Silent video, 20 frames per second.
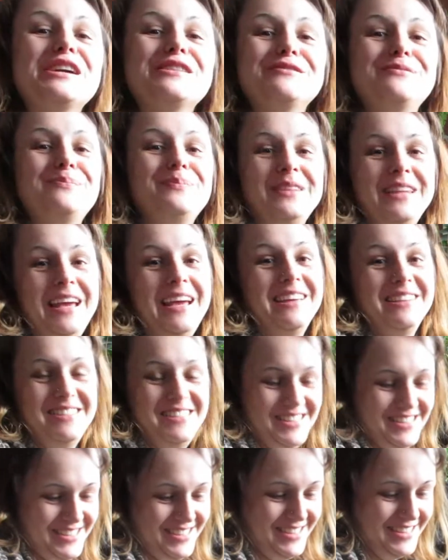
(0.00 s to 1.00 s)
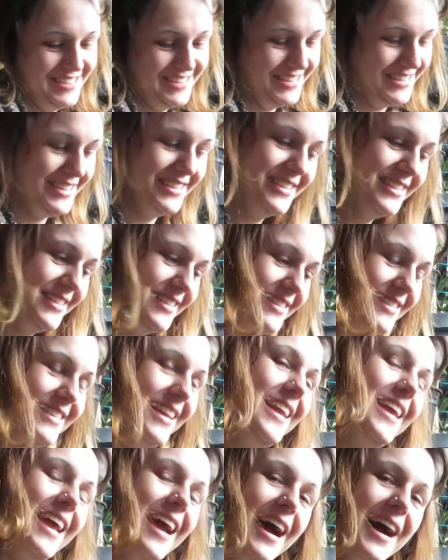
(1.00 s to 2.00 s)
of plants,
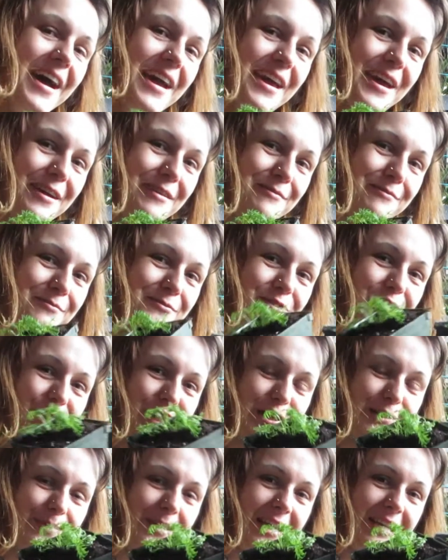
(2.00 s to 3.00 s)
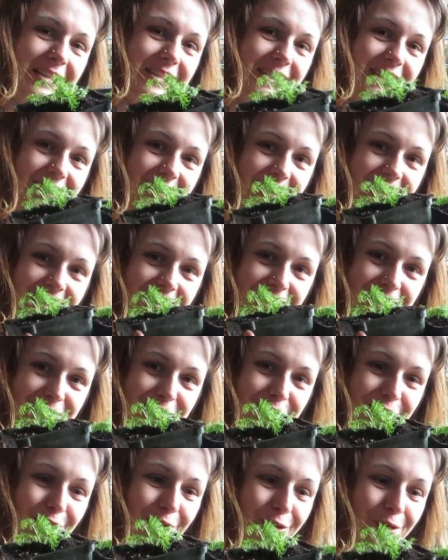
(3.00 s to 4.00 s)
I have transplanted these
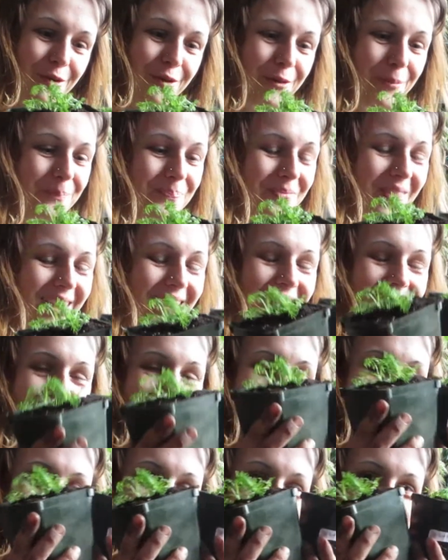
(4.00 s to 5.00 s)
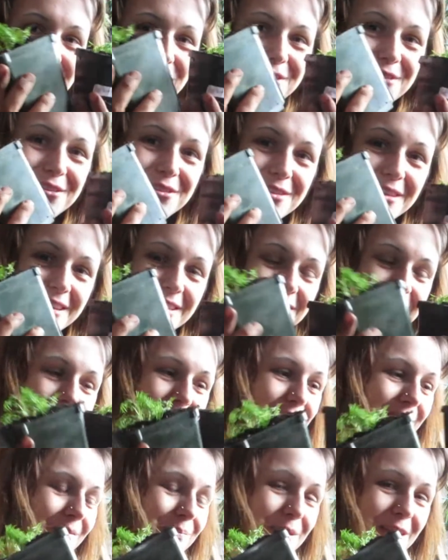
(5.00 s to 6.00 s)
2 into, instead
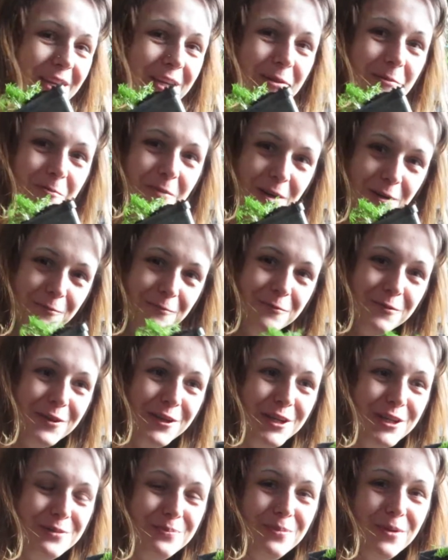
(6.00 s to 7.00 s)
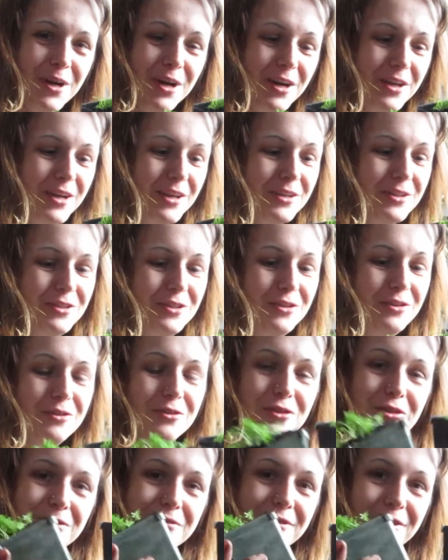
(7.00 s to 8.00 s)
of being in 1 4-inch pot, into
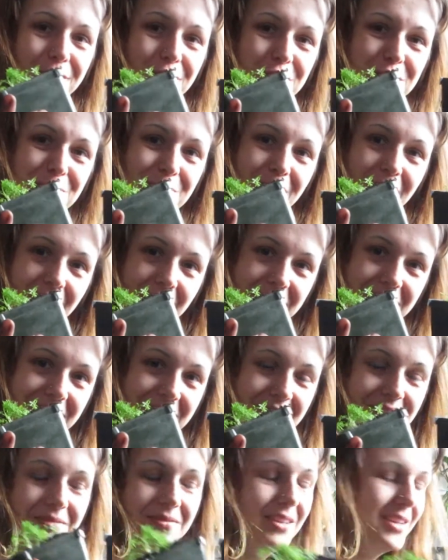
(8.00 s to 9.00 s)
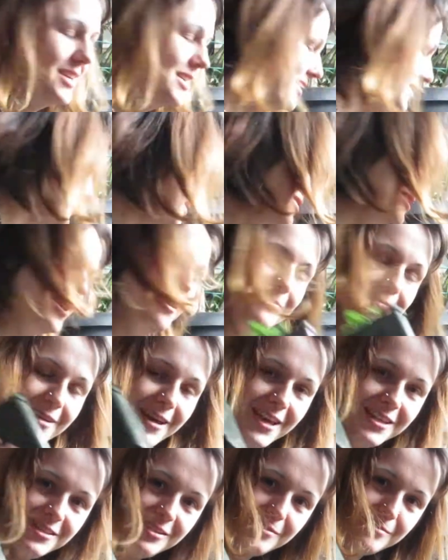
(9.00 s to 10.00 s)
2 4-inch pots, the same
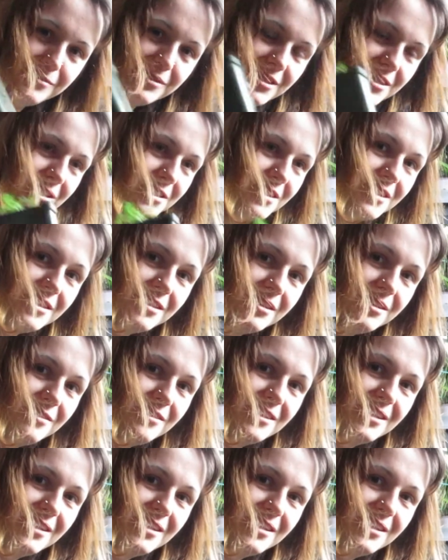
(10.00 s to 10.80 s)
way I did with the dill.